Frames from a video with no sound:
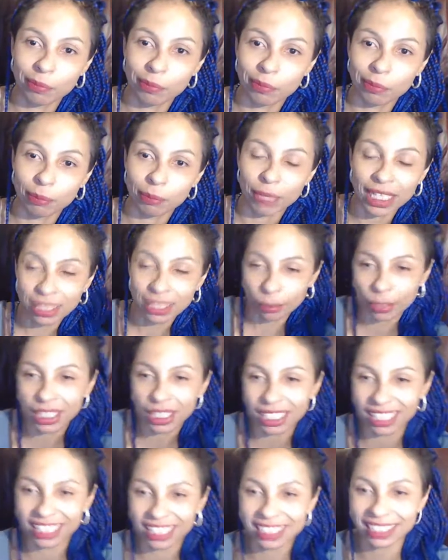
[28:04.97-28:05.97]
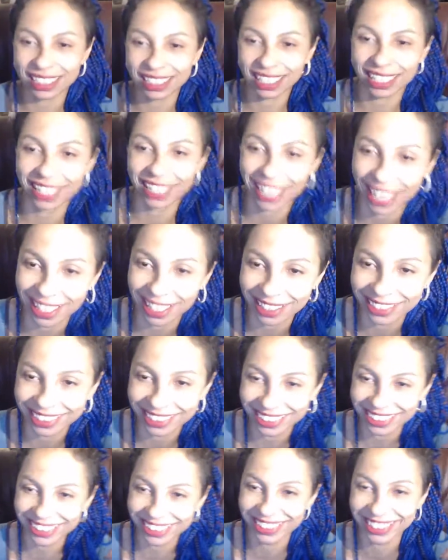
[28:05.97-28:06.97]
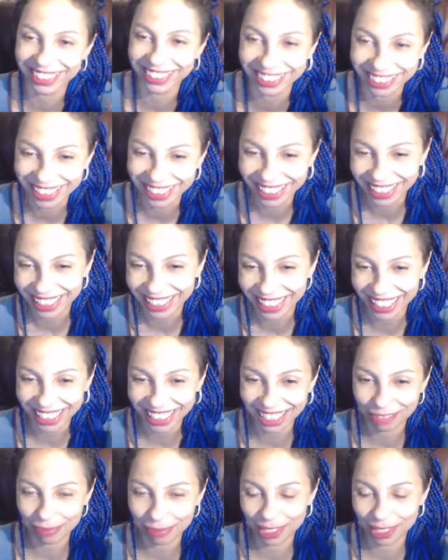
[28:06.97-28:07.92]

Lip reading: make them holistic again. Like